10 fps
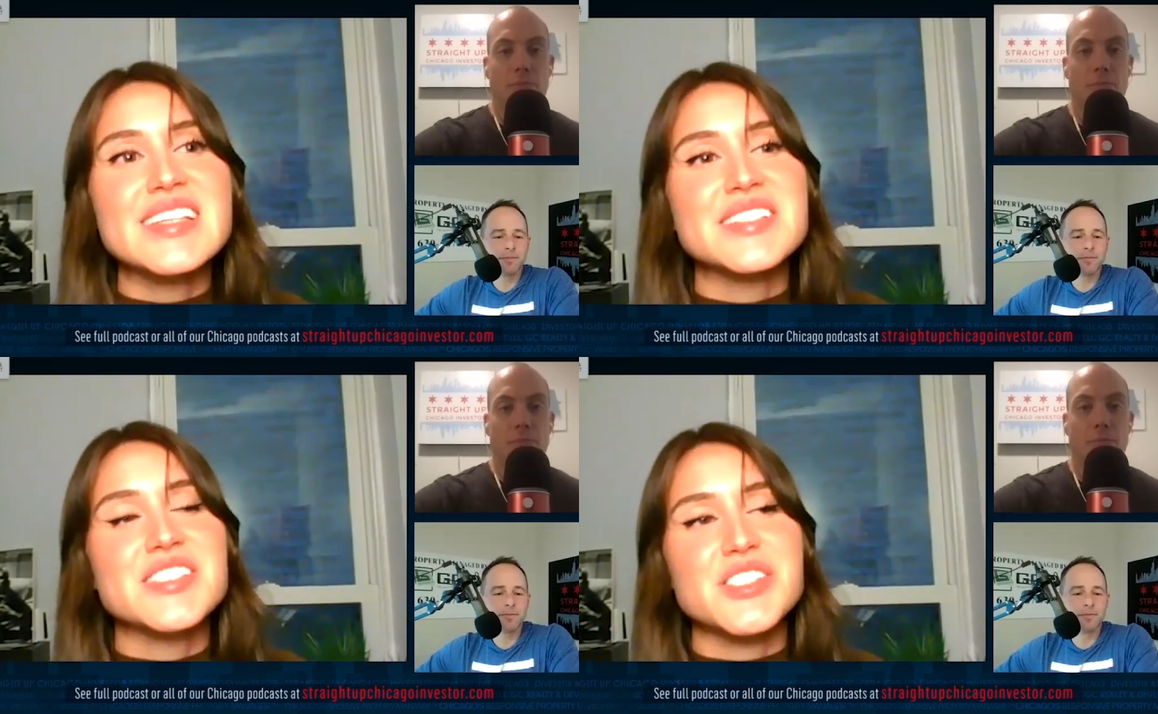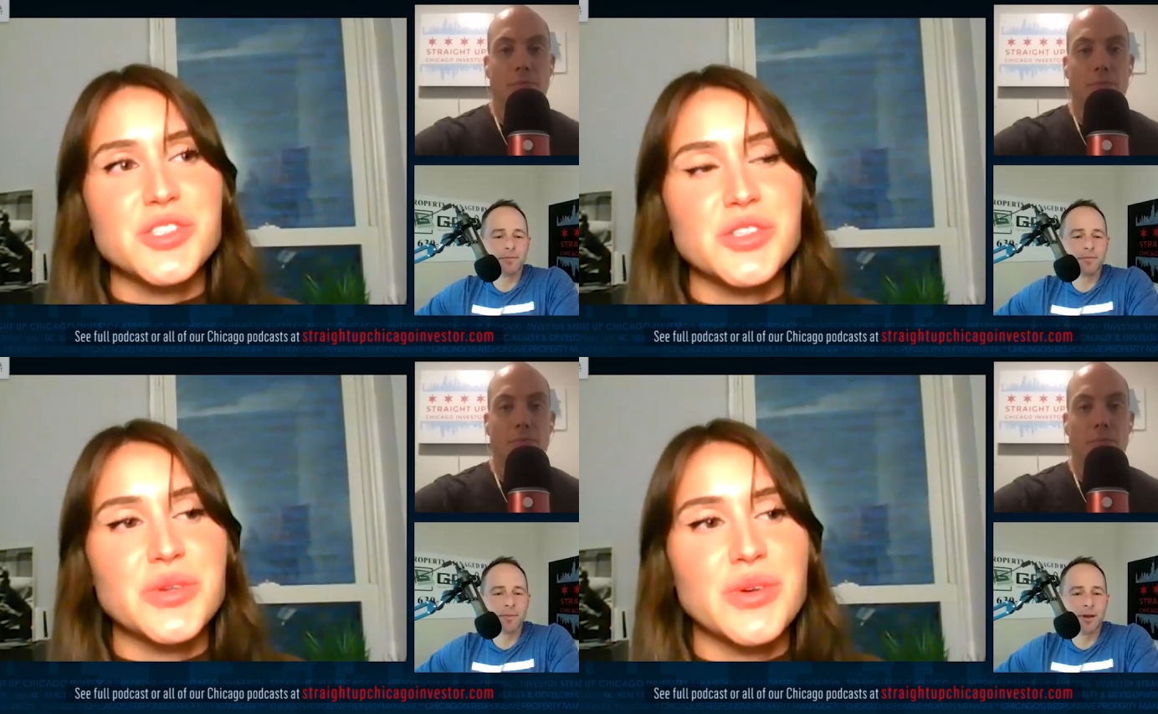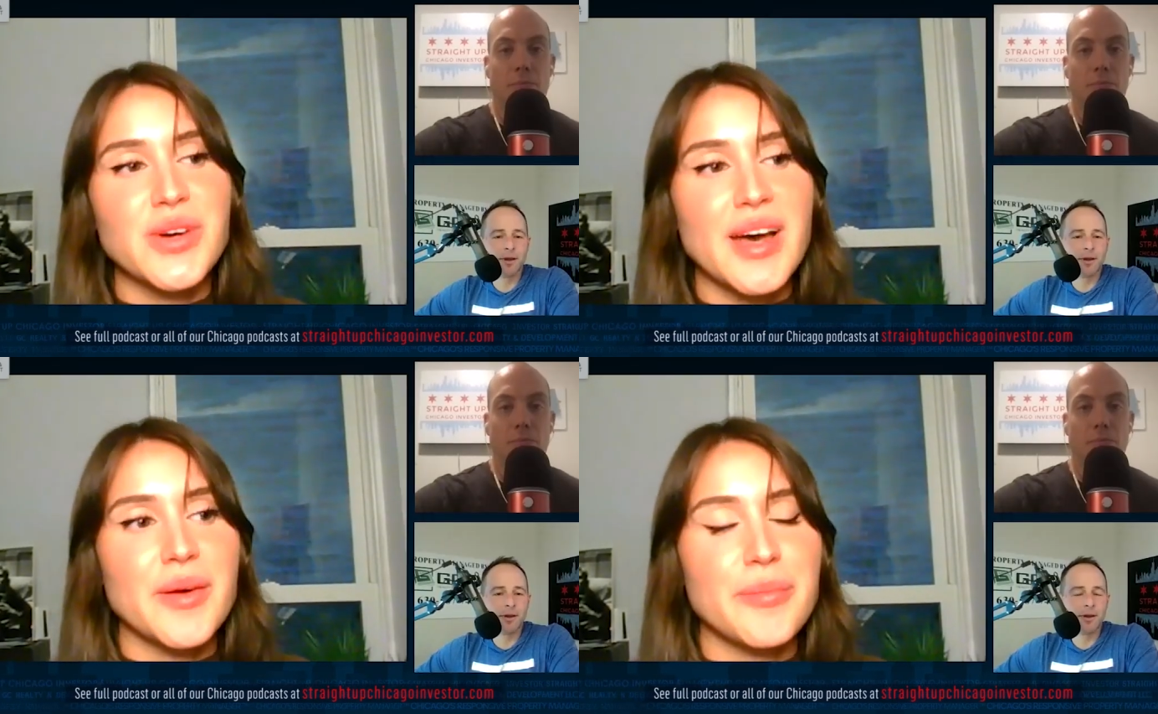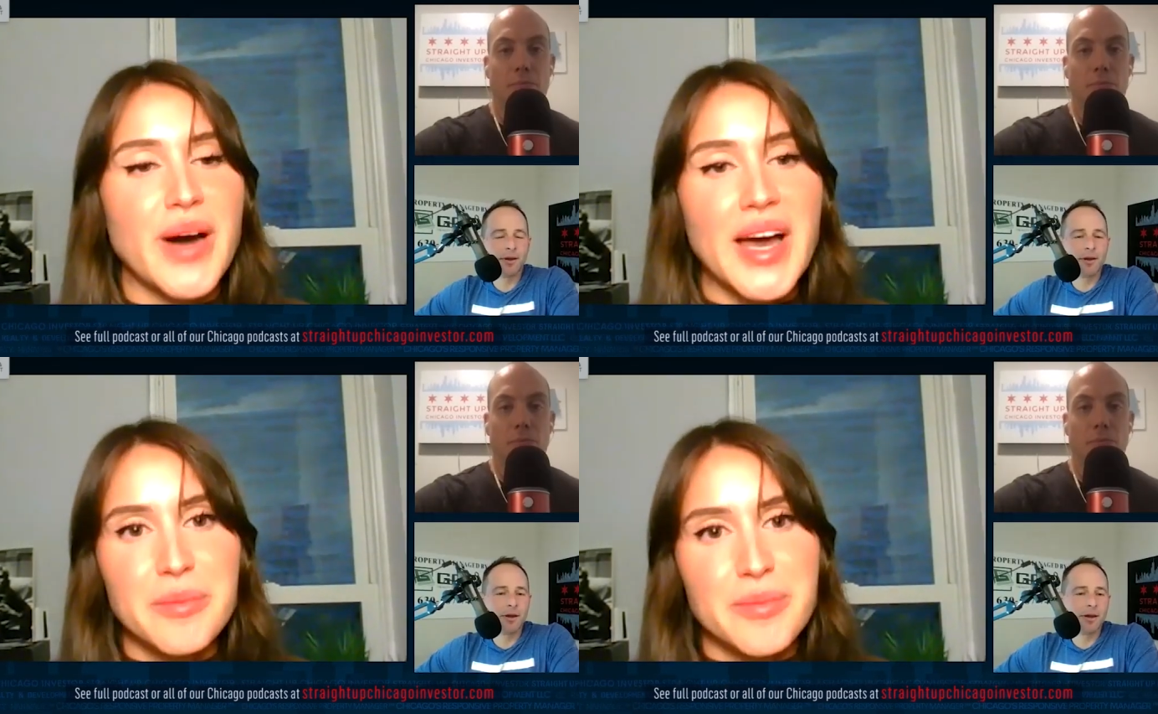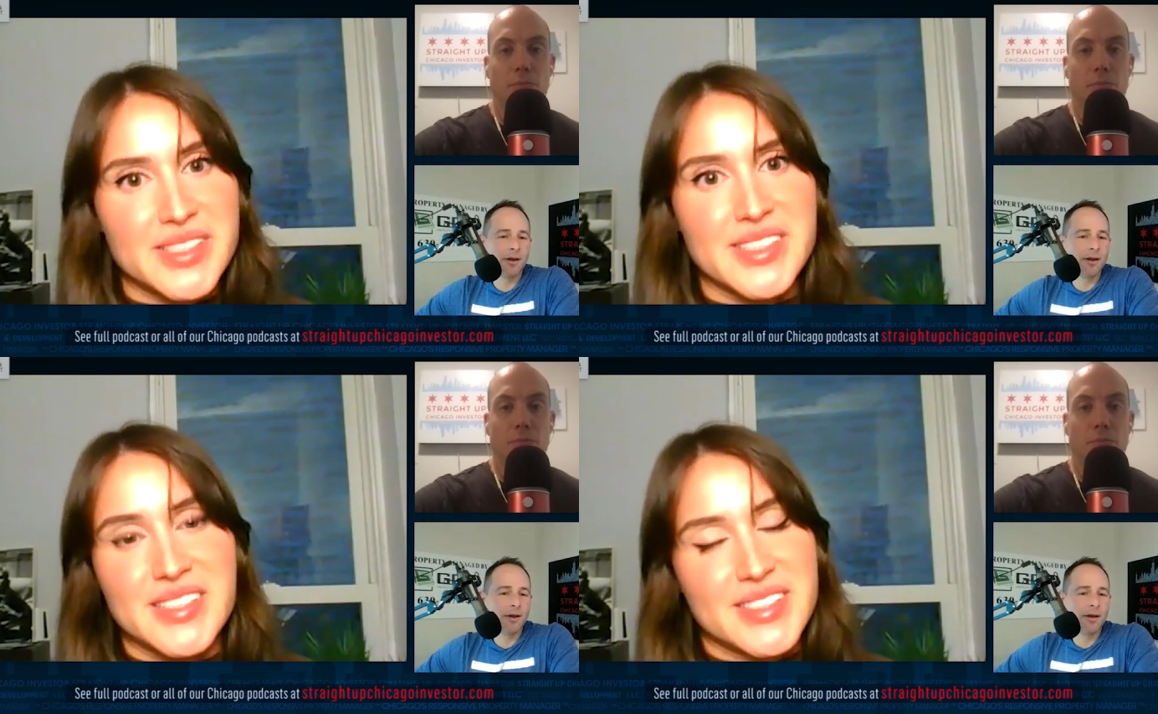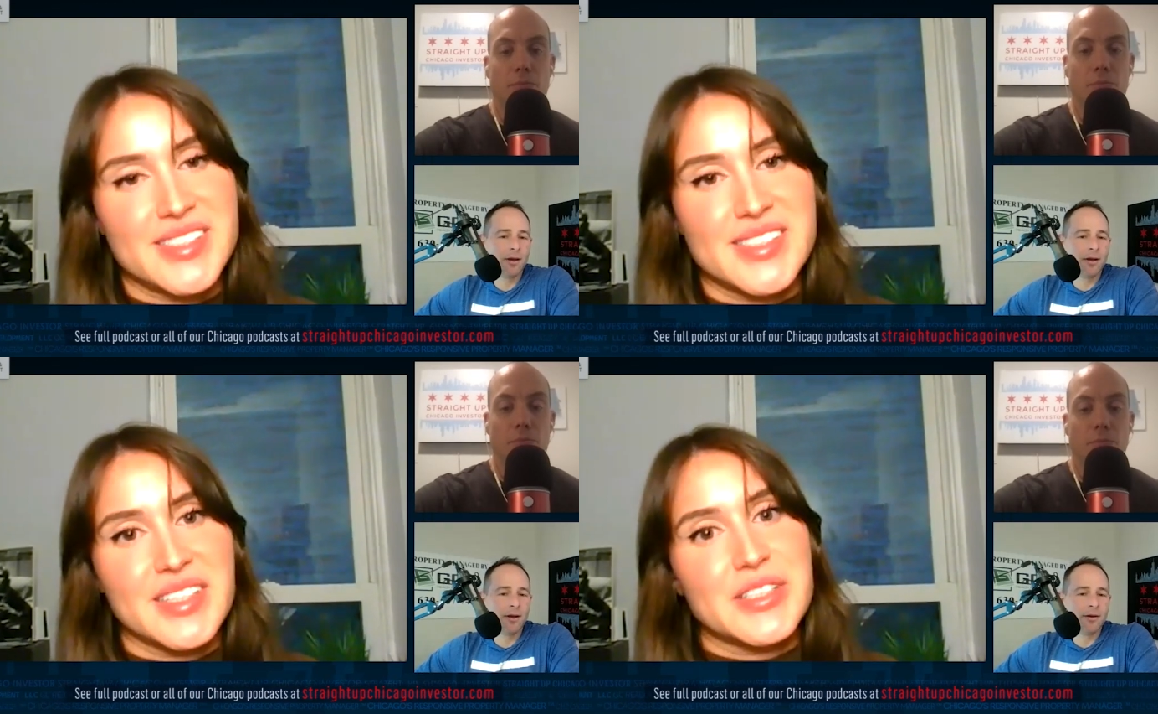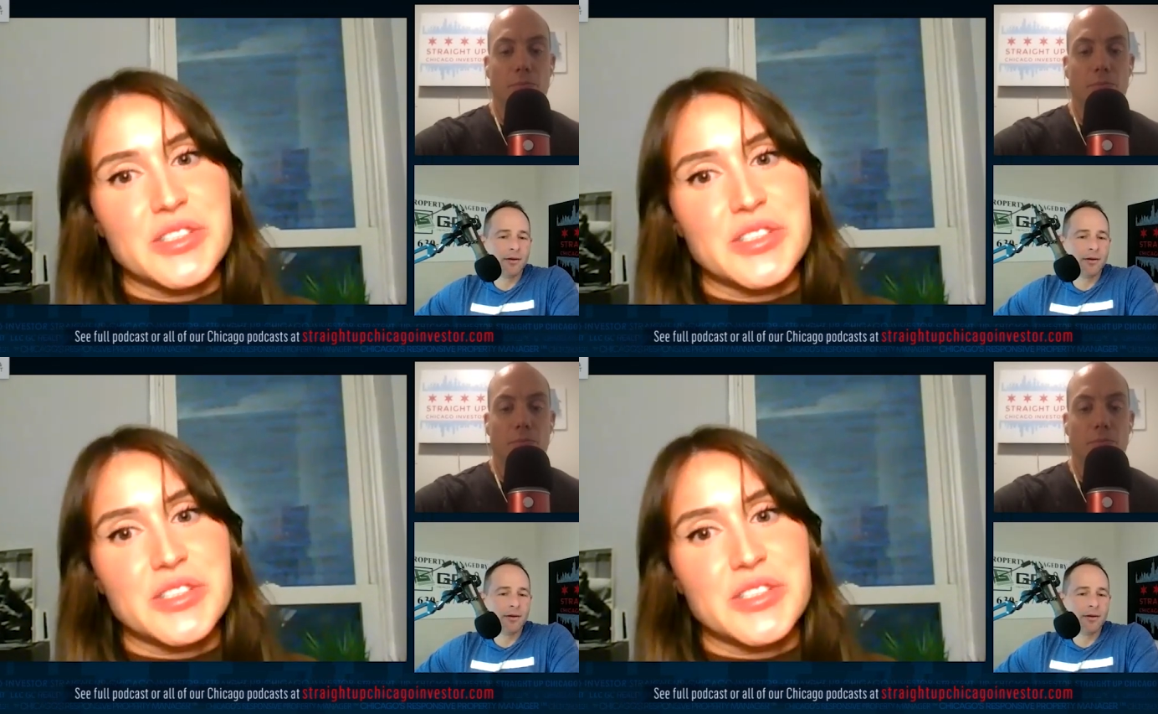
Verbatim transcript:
Speaker 1: is to buy a business.